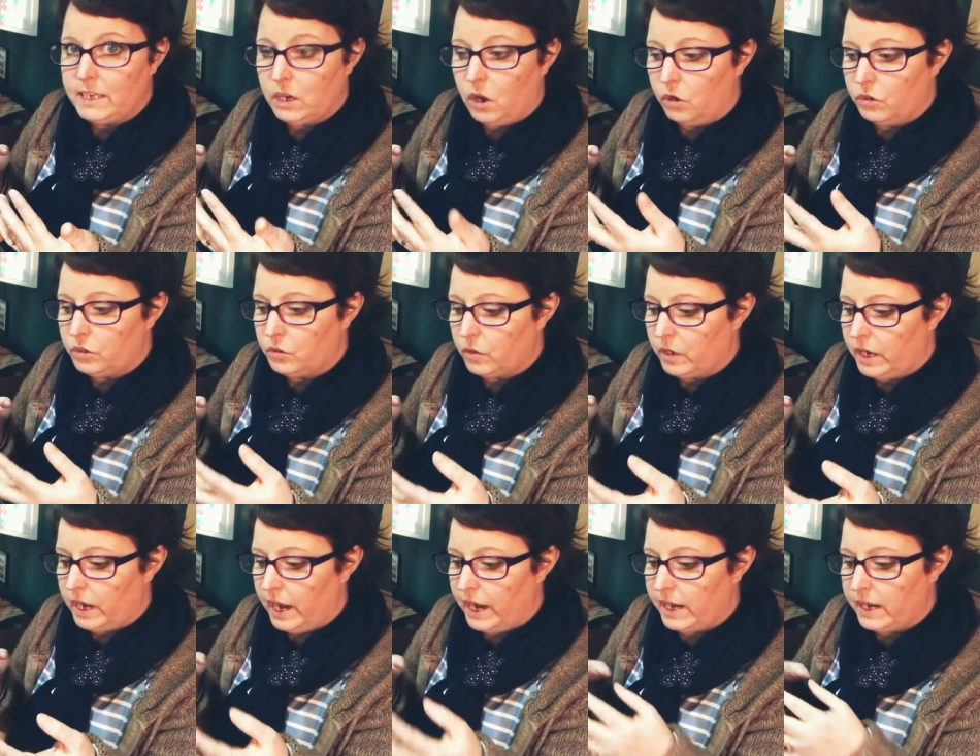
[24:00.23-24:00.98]
it onto a
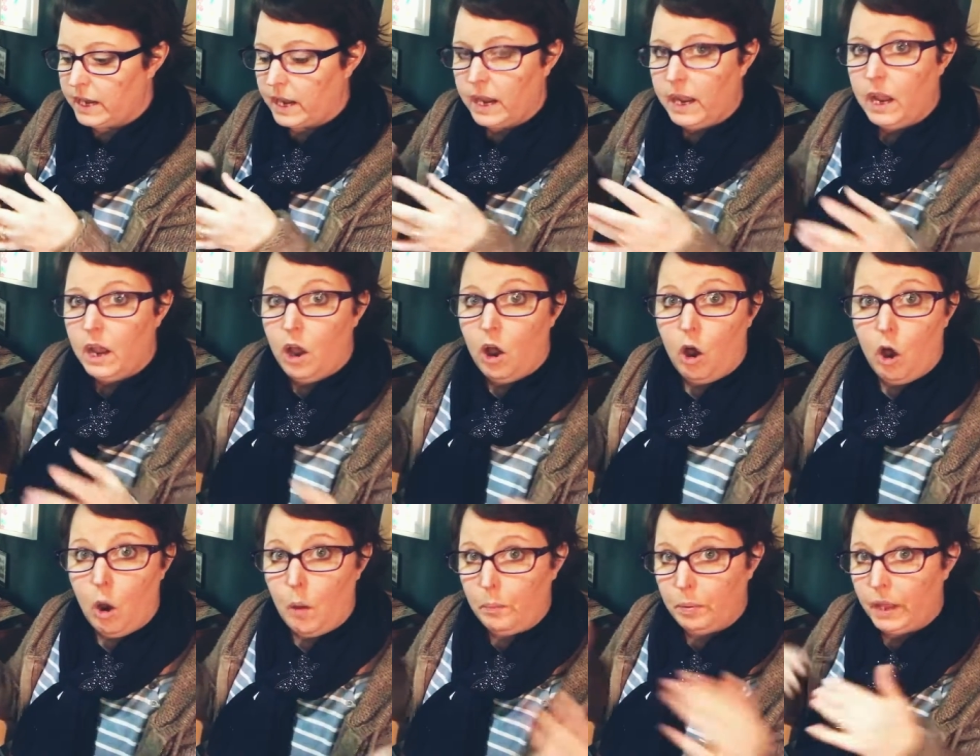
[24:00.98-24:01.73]
cake
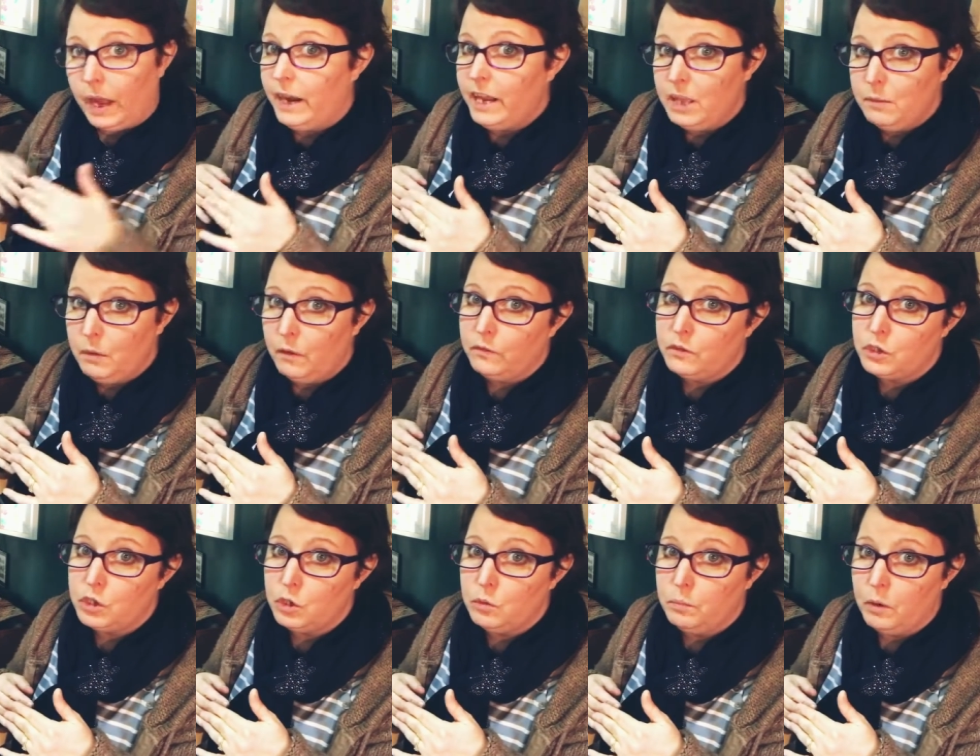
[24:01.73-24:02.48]
or apply them
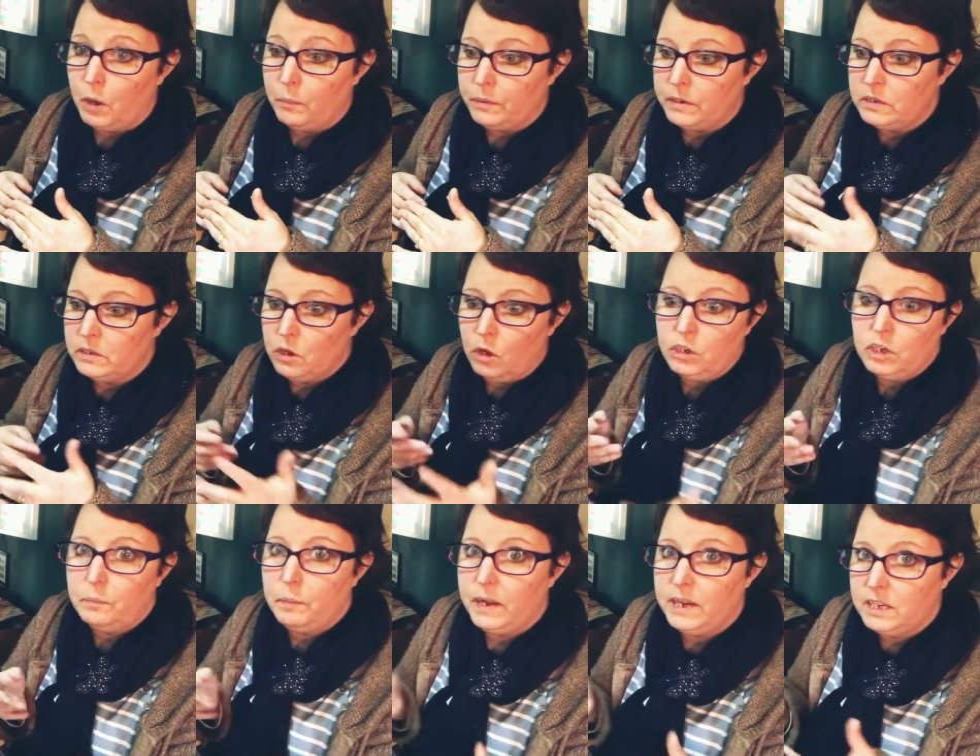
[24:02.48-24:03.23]
off two bobbins it all
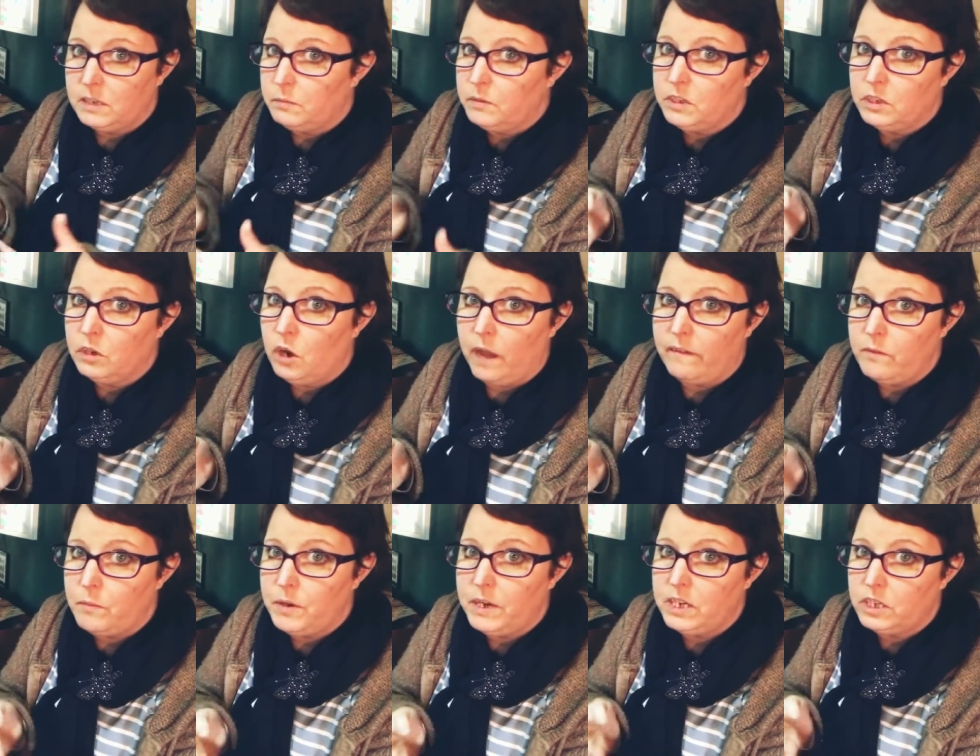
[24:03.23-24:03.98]
depends I mean, not
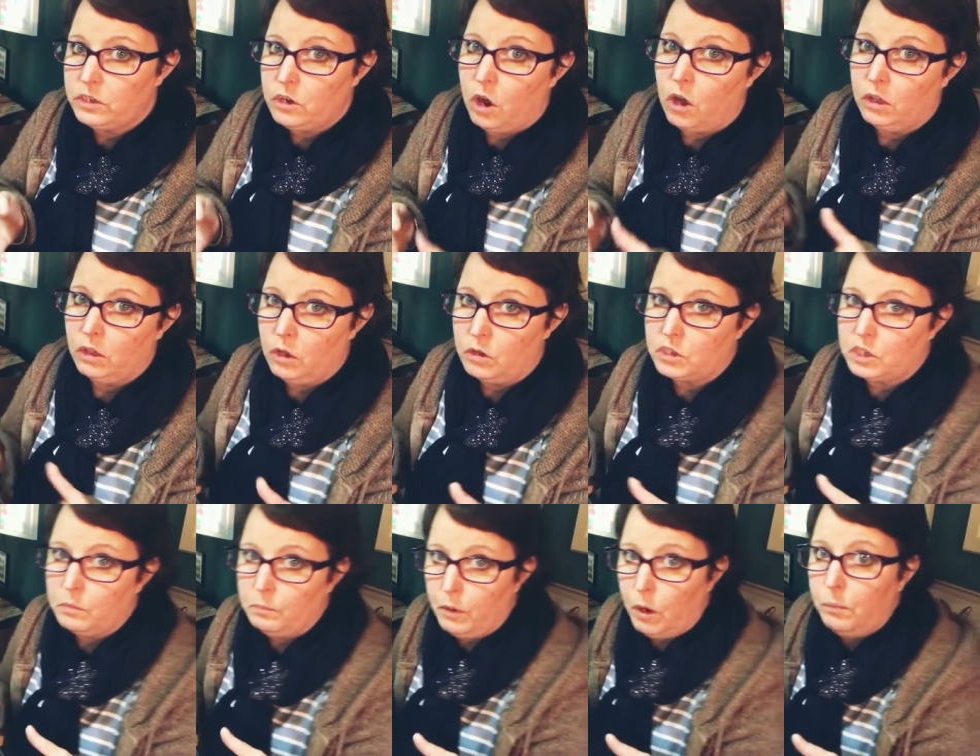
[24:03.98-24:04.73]
everybody's got
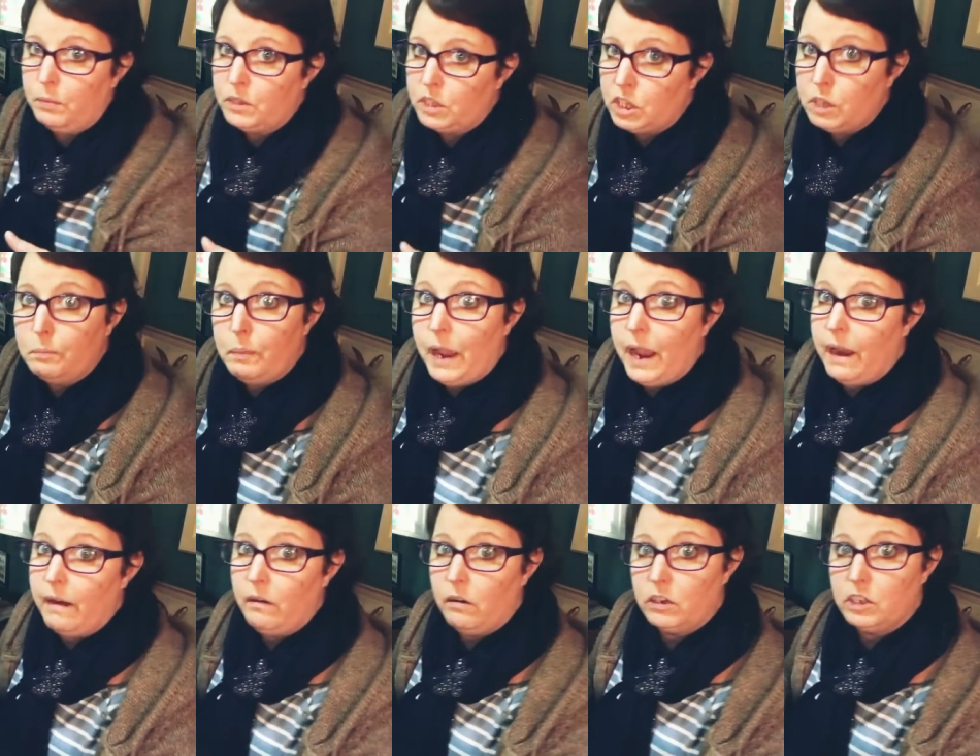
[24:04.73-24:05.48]
lots of bobbins
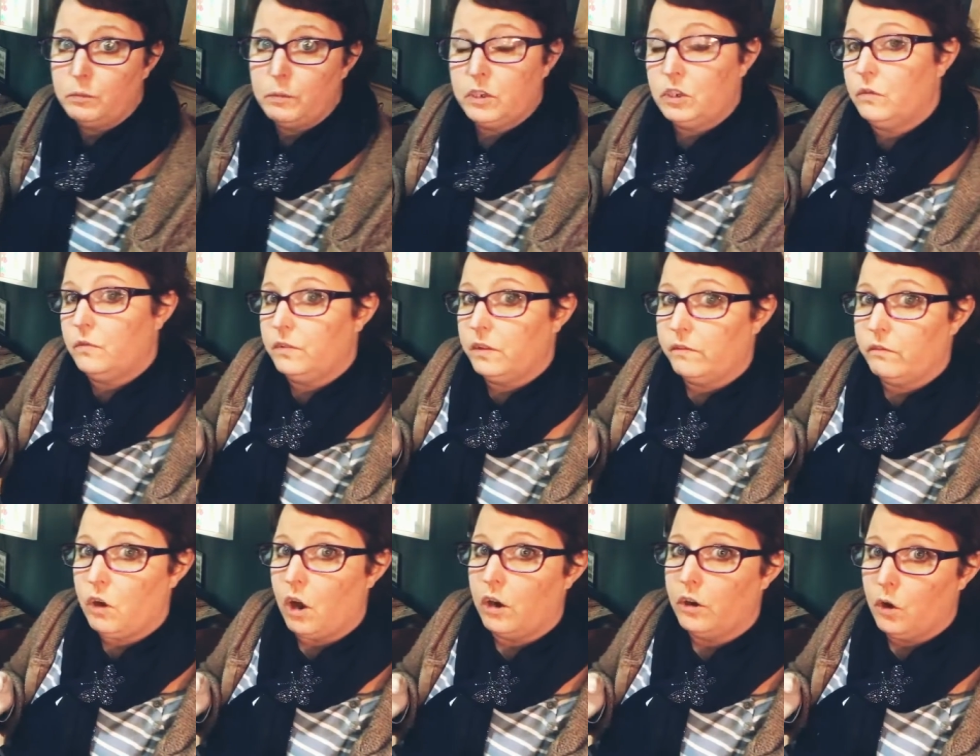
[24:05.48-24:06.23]
spare especially if
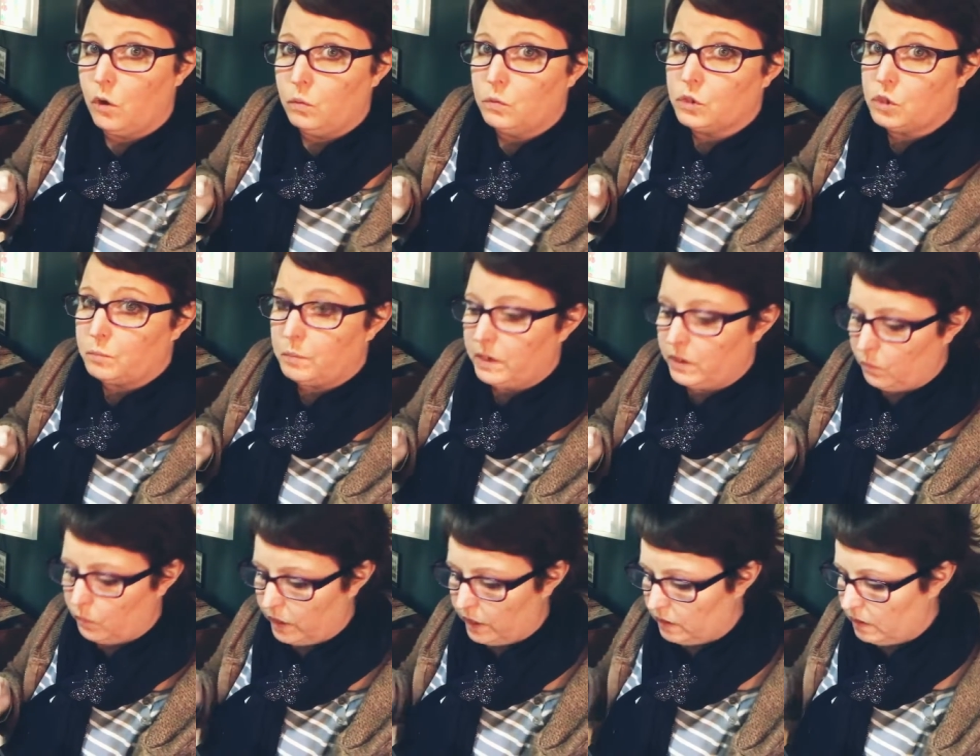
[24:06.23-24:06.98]
they've got an old
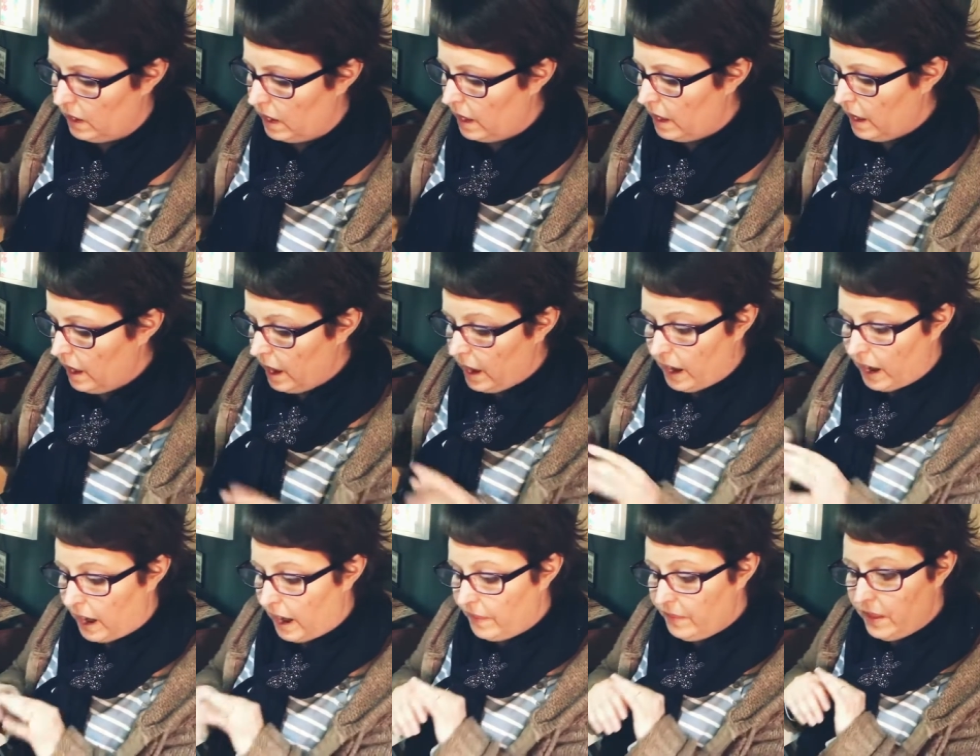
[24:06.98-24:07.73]
spinning wheel
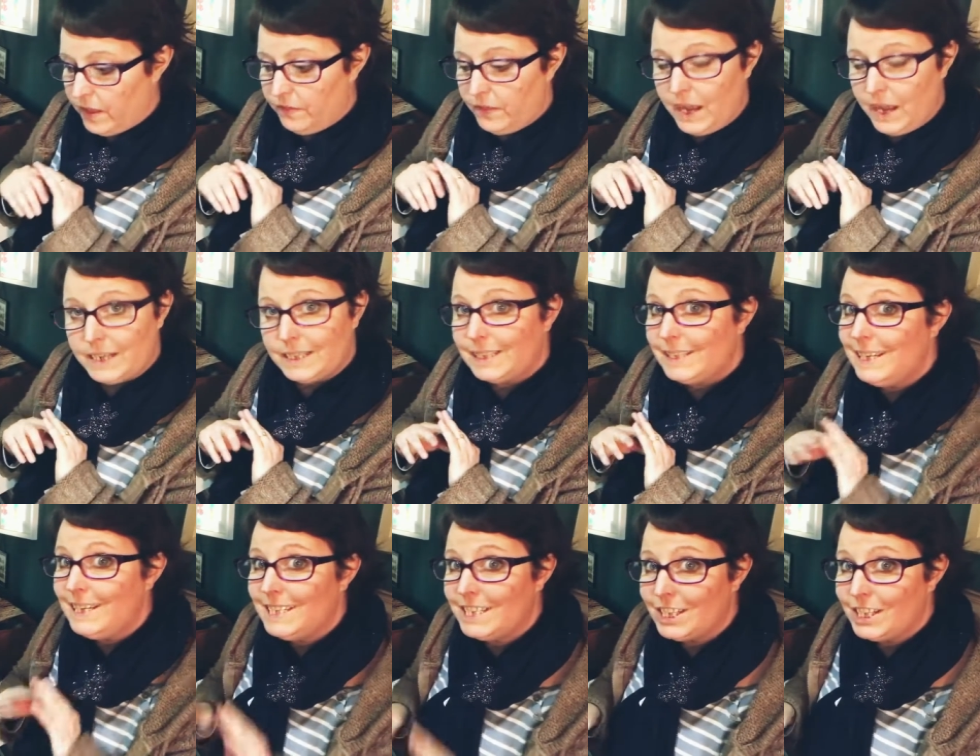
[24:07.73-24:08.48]
and then that's
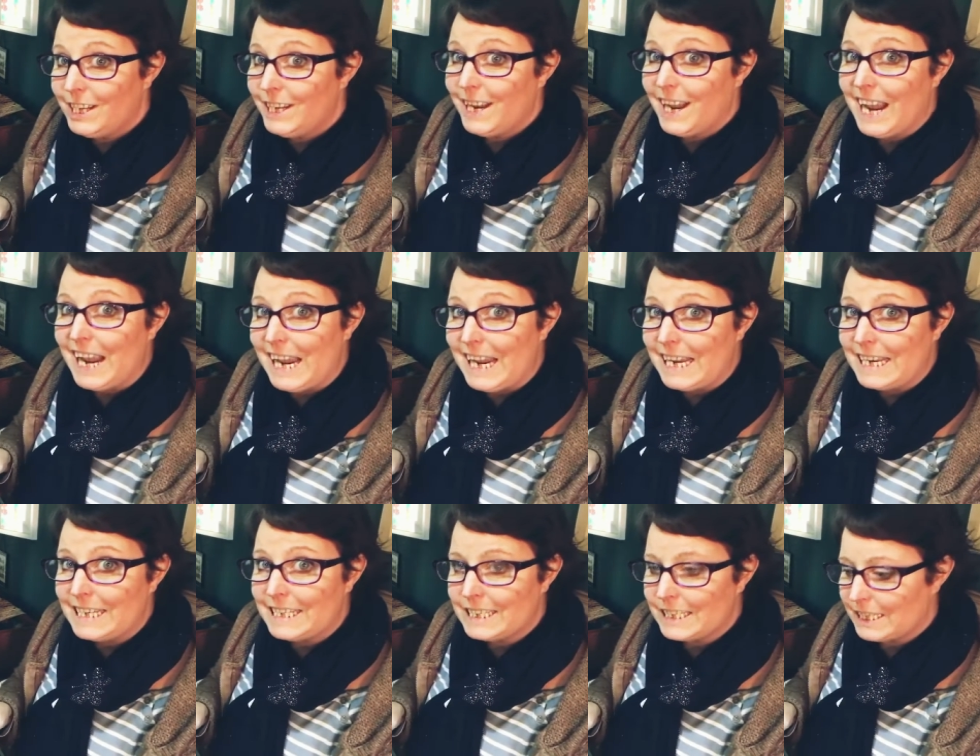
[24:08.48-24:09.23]
literally
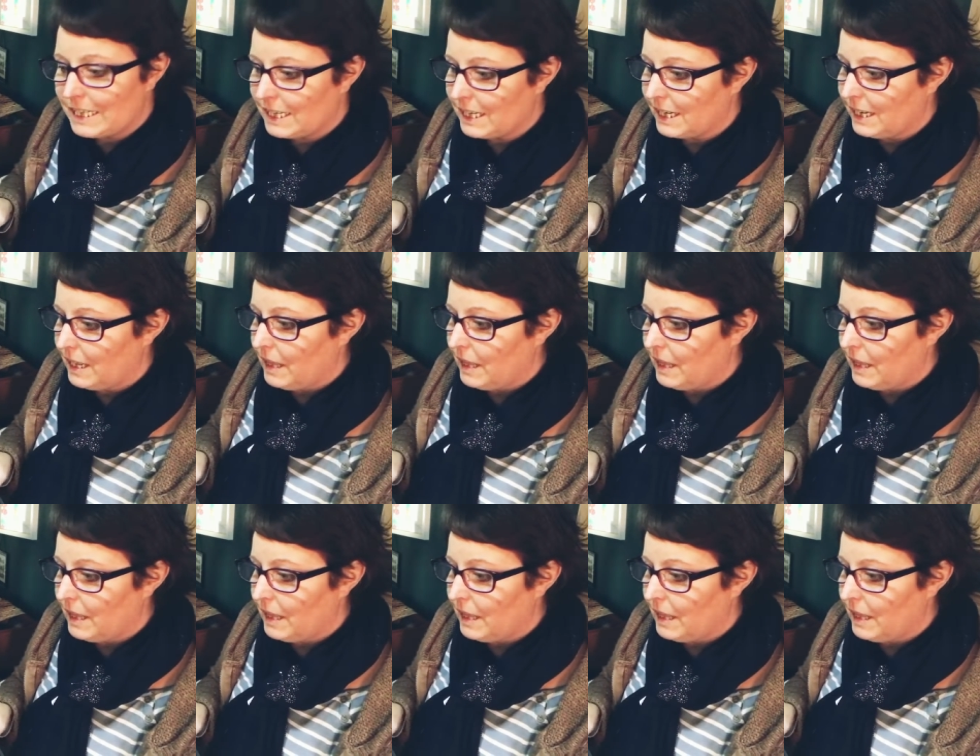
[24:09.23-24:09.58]
it